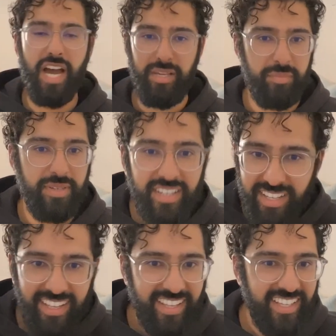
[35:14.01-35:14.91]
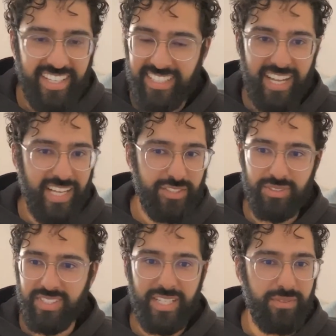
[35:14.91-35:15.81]
of type in
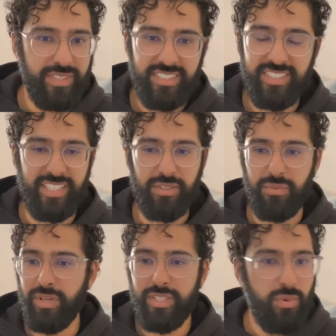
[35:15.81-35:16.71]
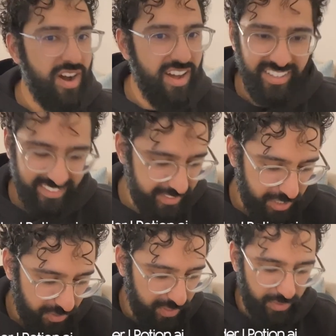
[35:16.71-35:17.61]
natural language, like, what do you want?
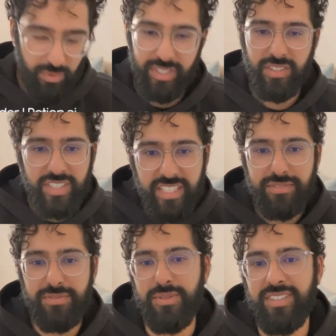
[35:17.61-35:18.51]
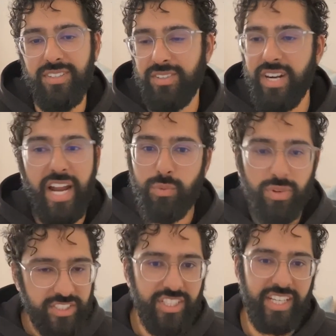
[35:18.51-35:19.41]
Like, what are you looking for? Or how do you
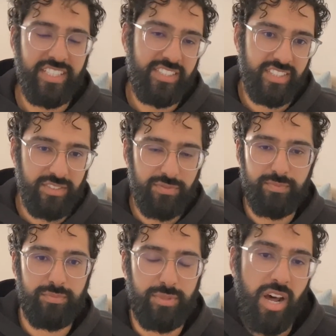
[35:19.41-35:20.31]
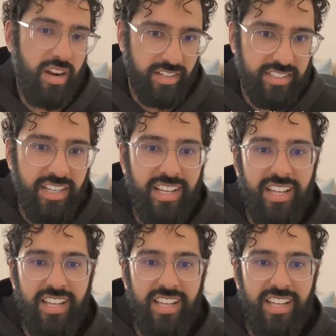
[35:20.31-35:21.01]
want to change this product?